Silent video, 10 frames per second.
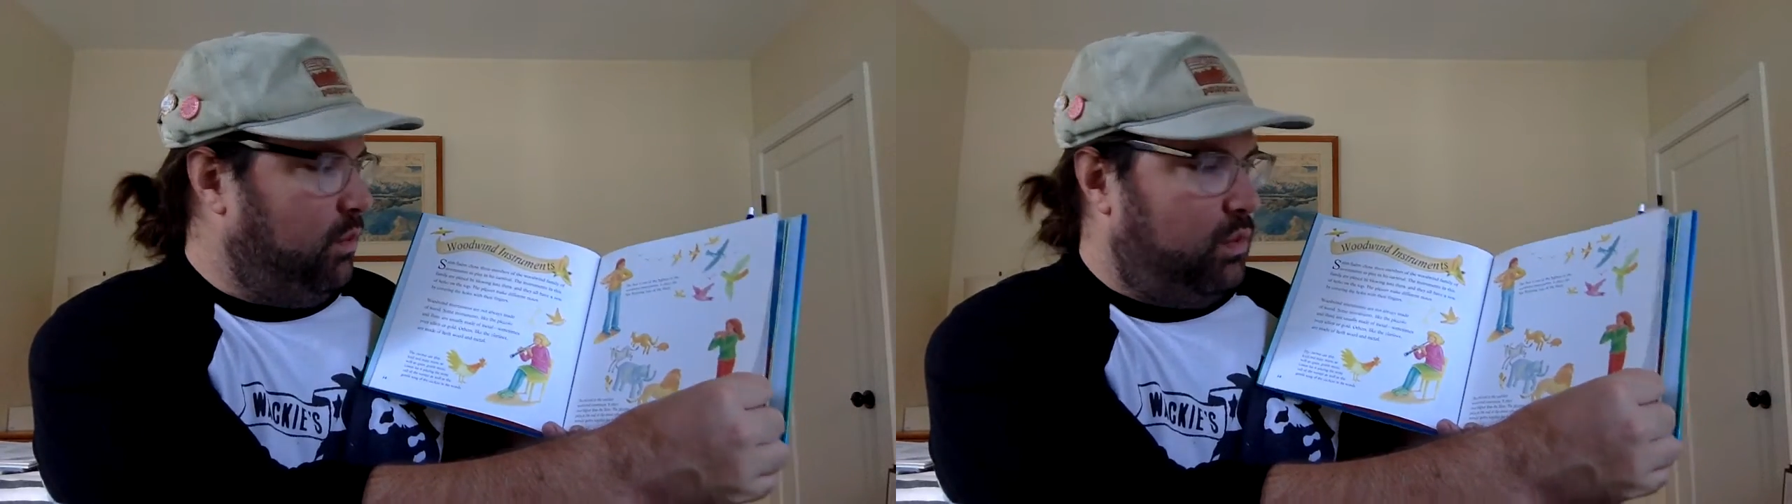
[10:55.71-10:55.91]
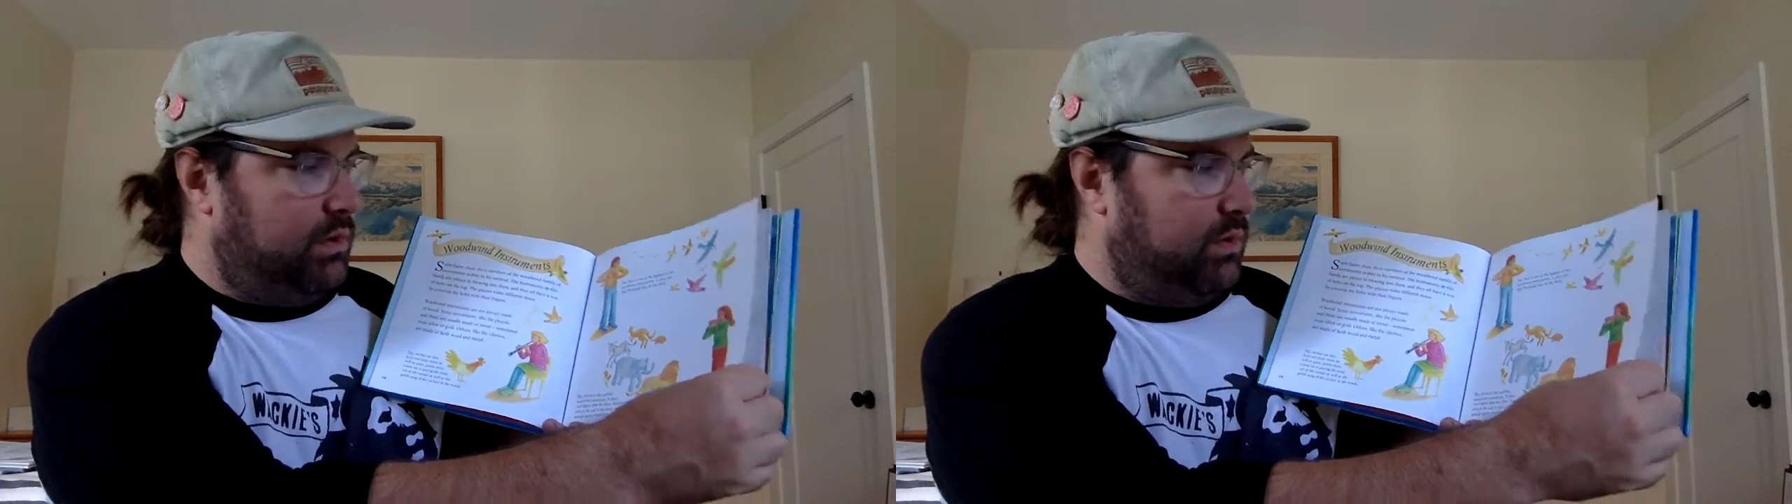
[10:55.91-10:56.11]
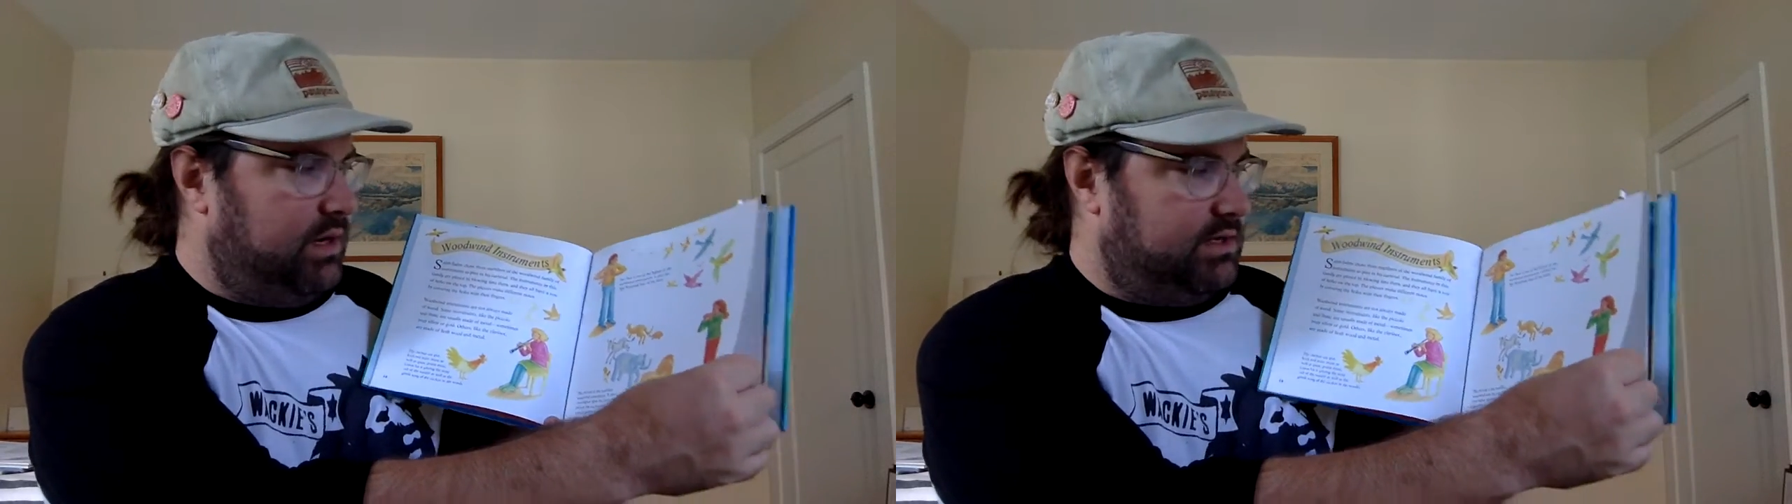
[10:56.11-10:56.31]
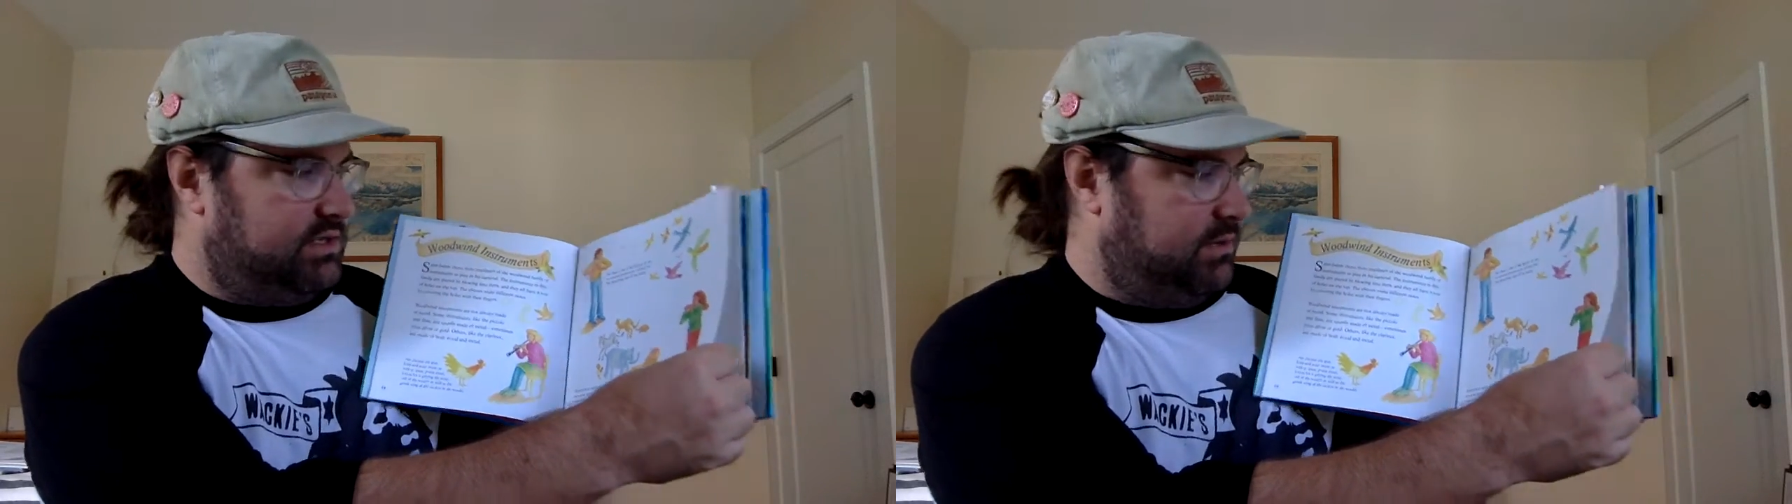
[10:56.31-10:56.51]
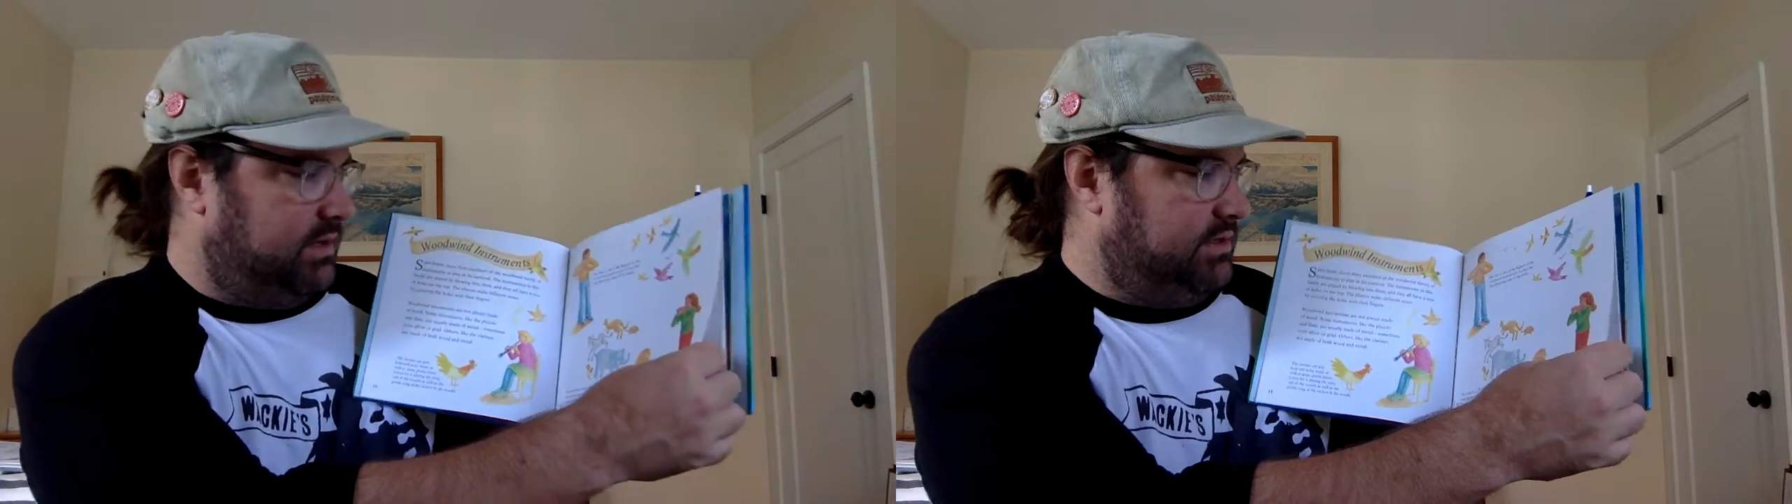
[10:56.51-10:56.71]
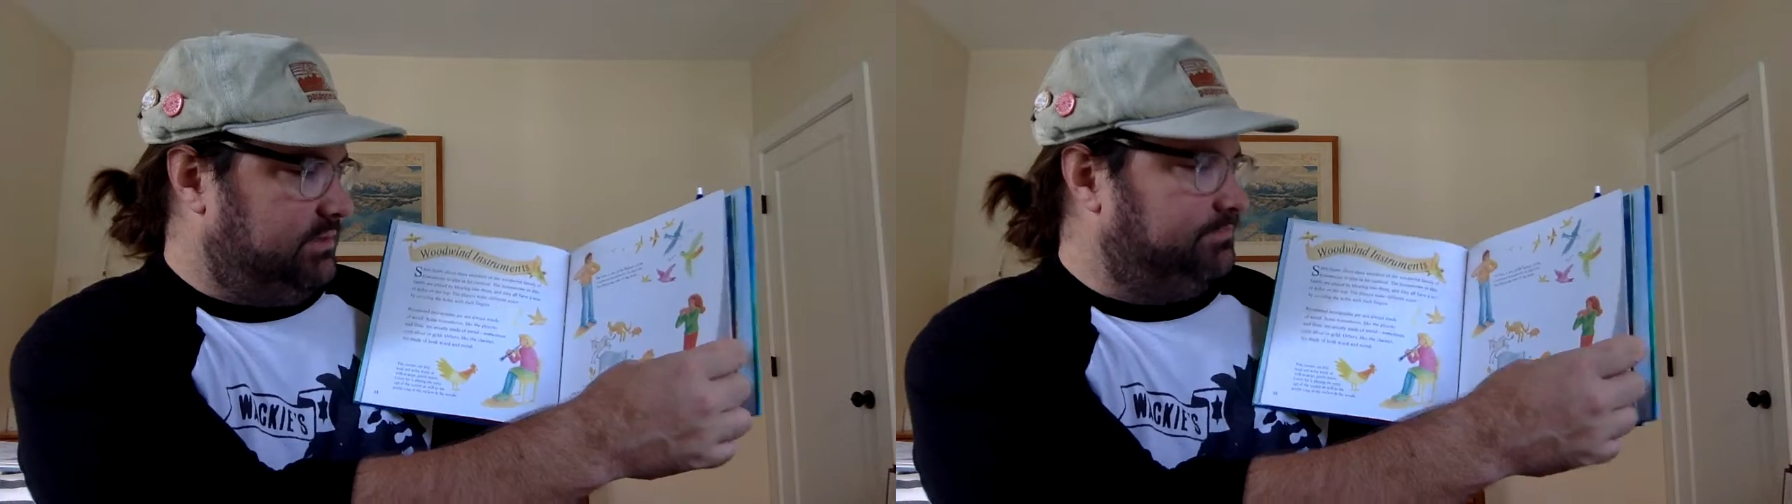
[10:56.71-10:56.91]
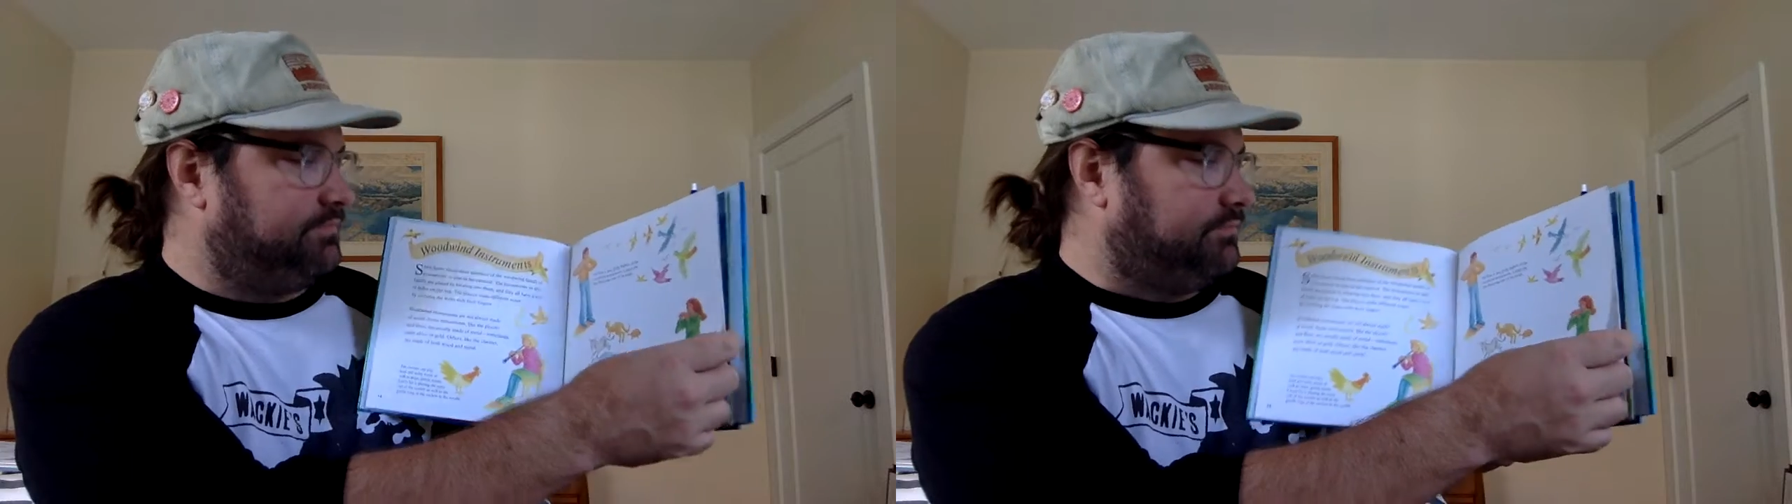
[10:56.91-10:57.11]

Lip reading: woodwind instruments.